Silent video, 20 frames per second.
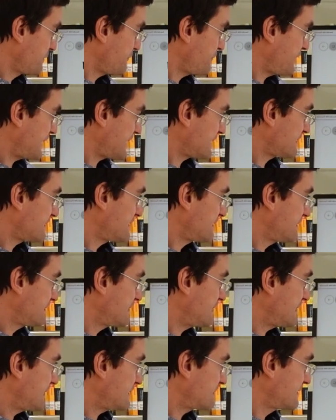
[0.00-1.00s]
fact
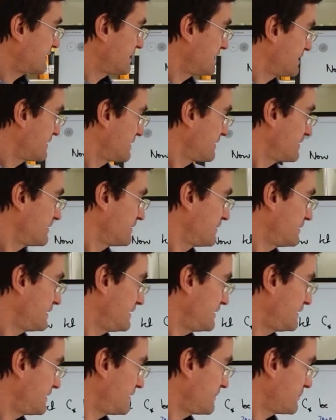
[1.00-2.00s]
that
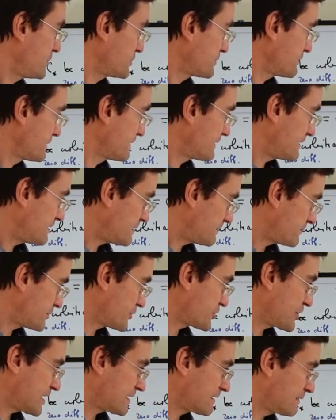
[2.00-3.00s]
these modules are
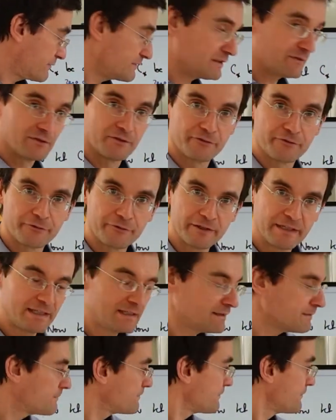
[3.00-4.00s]
projective, even
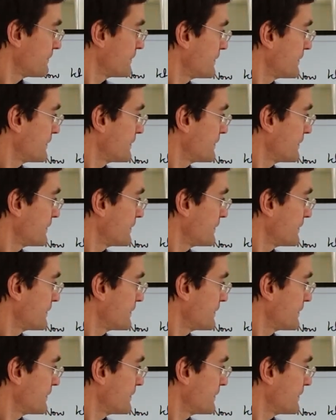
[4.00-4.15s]
free.